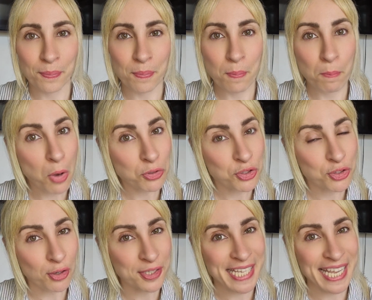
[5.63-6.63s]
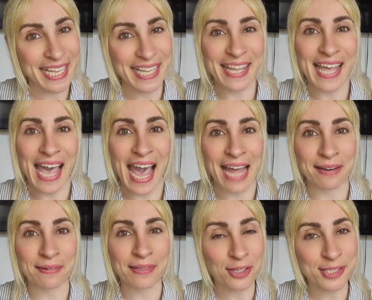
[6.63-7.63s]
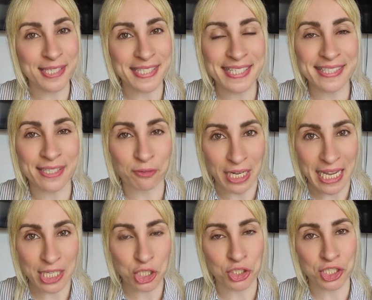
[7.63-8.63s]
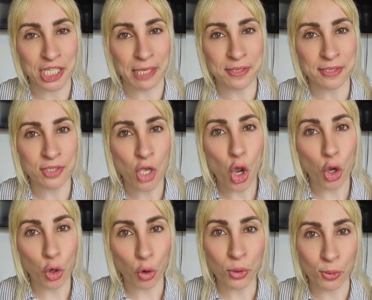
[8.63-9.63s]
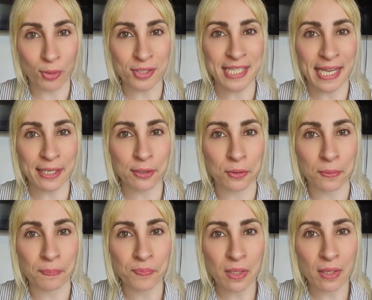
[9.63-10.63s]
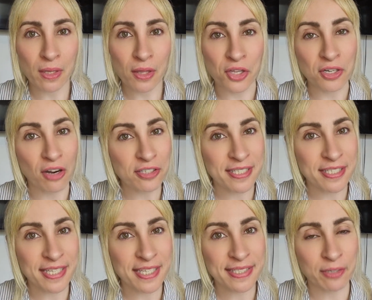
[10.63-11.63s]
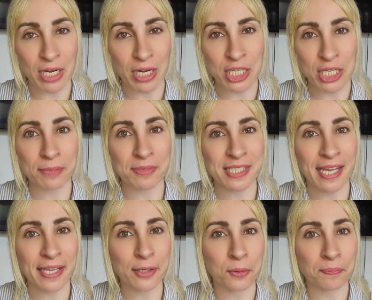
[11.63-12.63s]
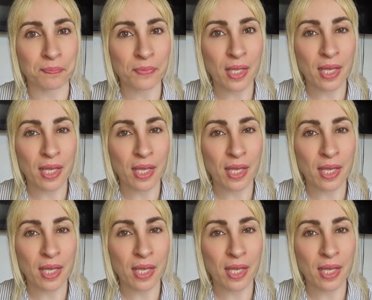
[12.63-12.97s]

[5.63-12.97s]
Most toxic and narcissistic relationships go through a cycle, the narcissistic relationship cycle.